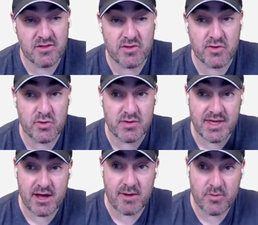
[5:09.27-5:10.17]
through
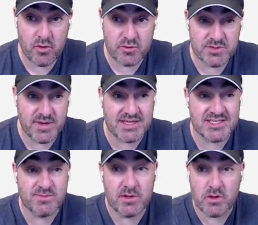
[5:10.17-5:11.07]
GitHub Codespaces,
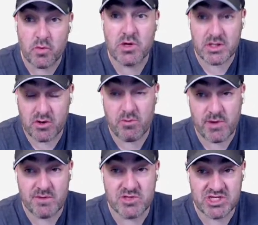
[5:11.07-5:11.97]
but locally on
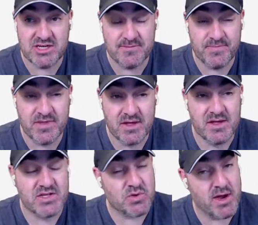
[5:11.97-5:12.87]
my machine.
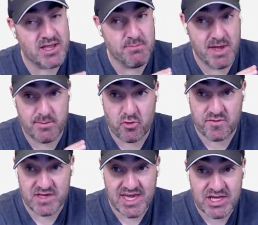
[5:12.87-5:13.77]
So I can make
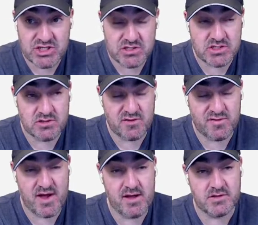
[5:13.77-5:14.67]
modifications to the
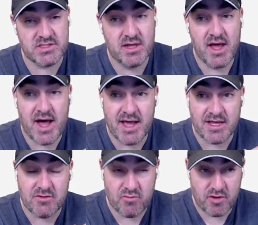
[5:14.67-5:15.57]
files, I
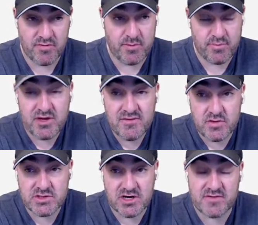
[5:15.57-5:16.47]
can run the preview
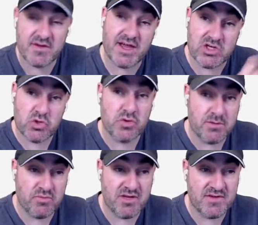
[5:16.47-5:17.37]
server that I showed in
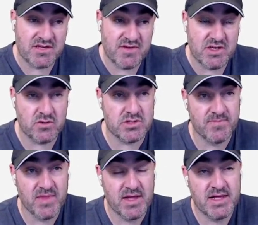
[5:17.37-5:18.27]
previous videos,
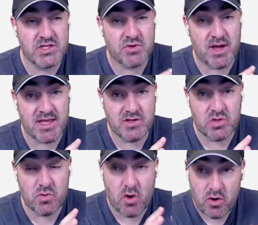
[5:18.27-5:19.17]
so I can do
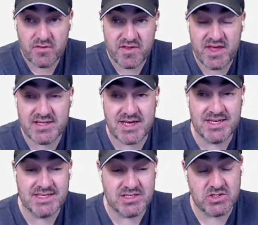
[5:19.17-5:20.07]
all the things that I
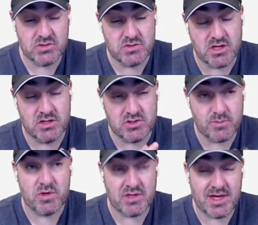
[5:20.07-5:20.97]
need to do to
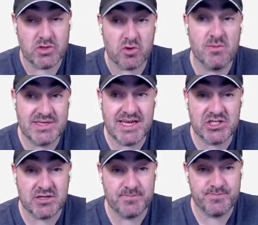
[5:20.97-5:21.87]
contribute to that documentation,